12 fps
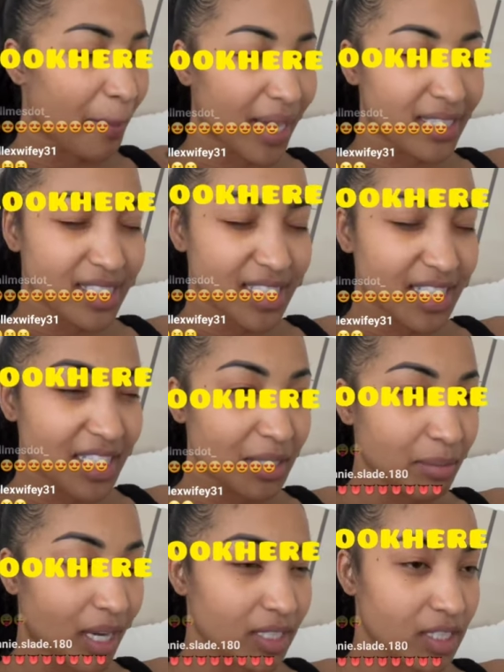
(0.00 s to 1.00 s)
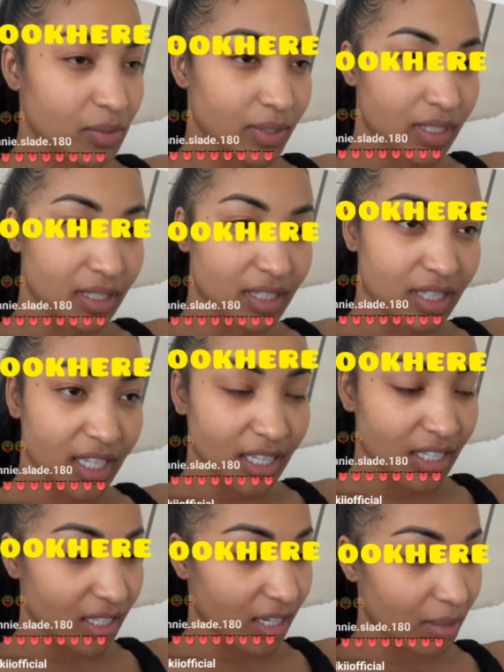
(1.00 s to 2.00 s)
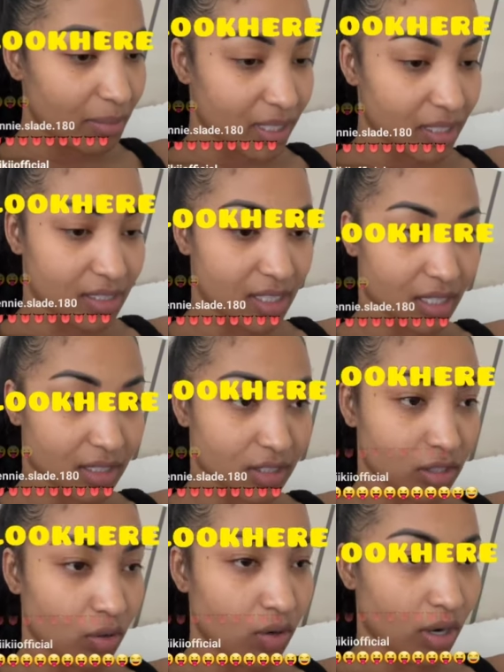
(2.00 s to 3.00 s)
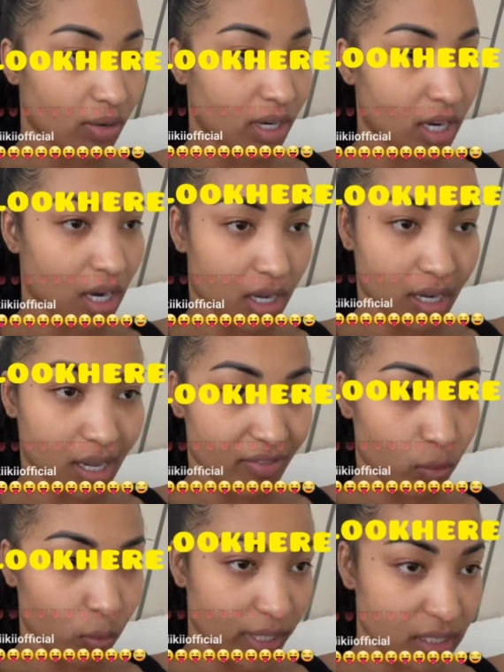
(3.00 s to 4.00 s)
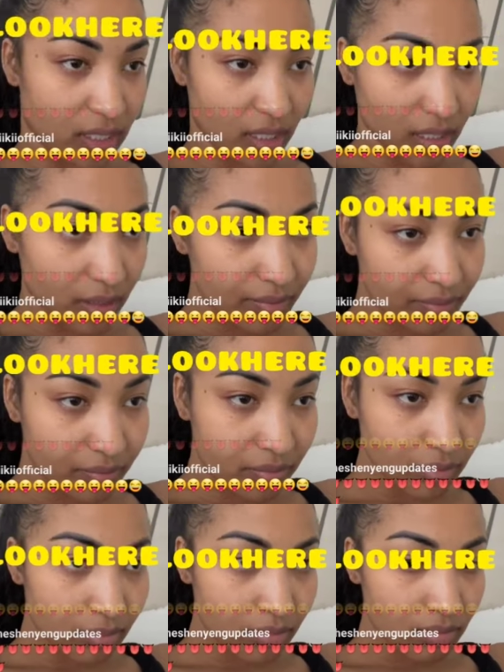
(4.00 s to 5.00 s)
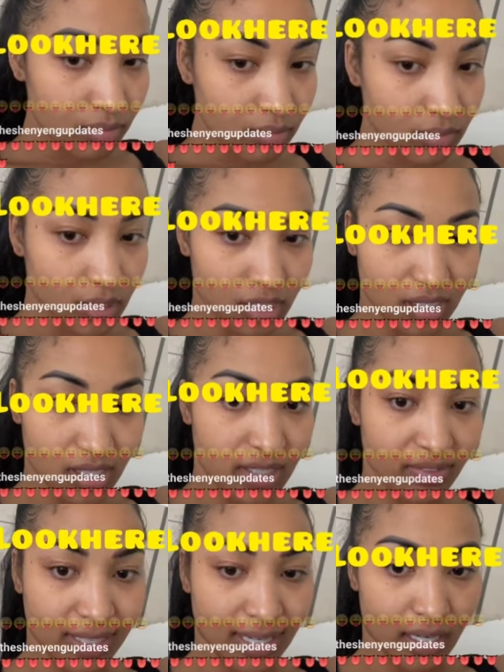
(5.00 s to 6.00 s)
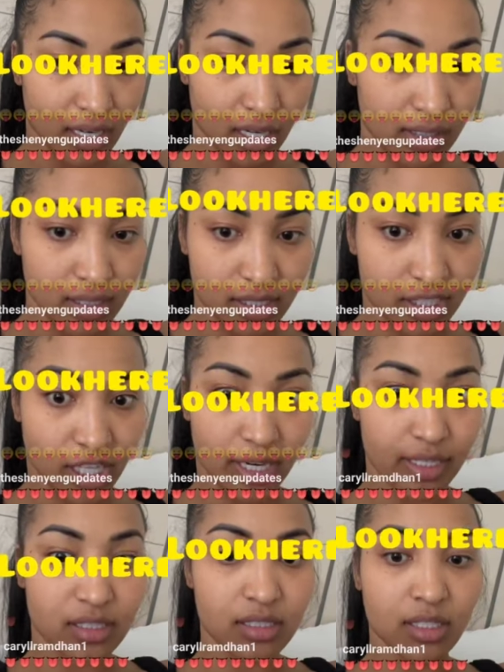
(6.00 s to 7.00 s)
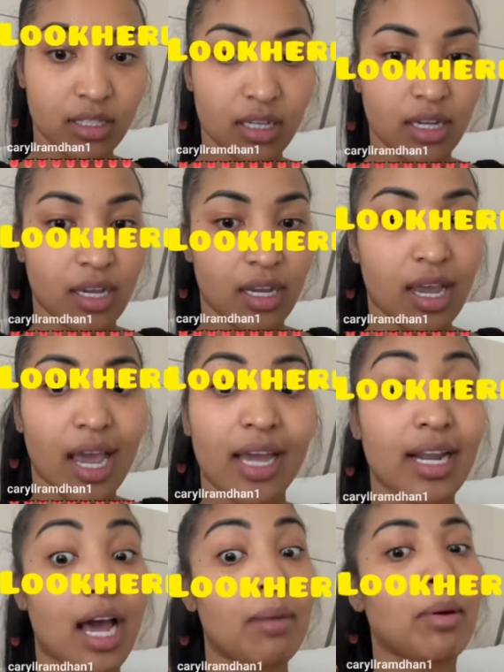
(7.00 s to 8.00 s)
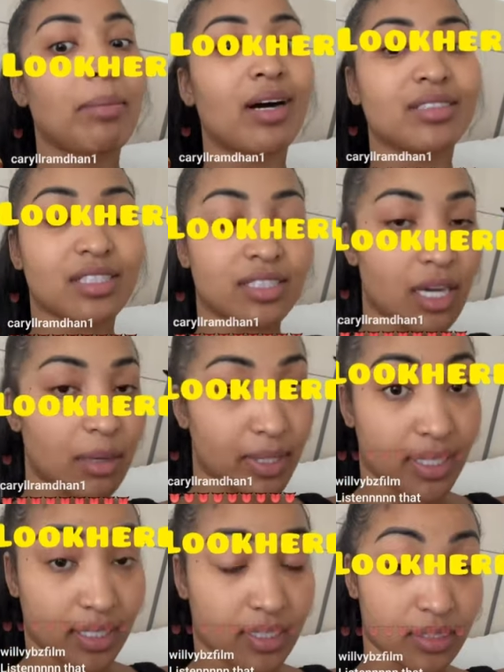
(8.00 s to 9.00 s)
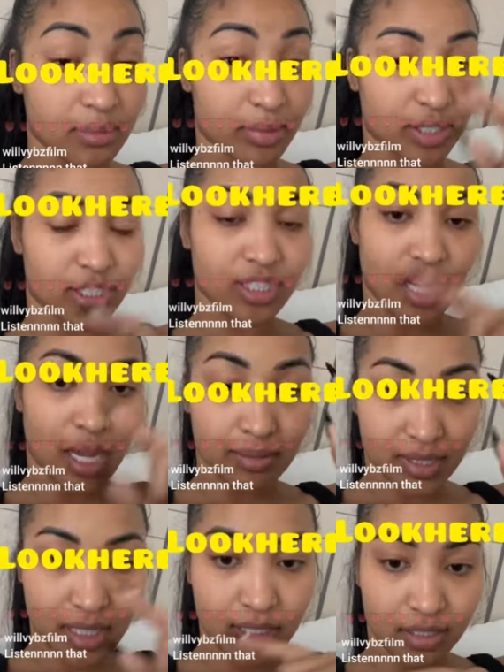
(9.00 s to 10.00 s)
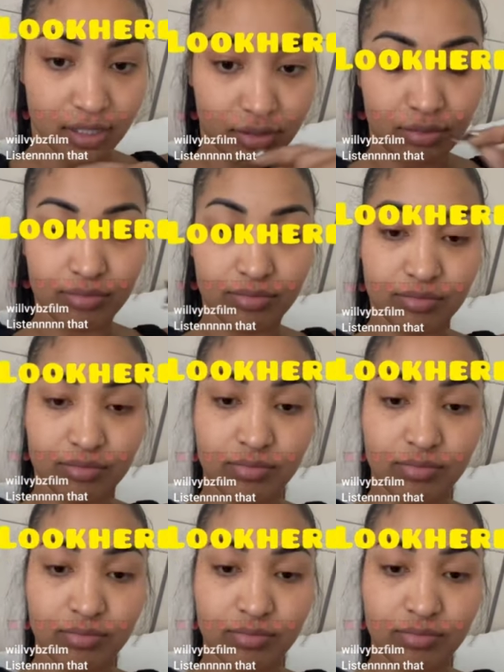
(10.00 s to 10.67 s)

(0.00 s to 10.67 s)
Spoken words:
My team, I just want to thank y'all because y'all know how long I've waited to just even get on this chart. And I'm about to dominate this bitch. I'm telling you.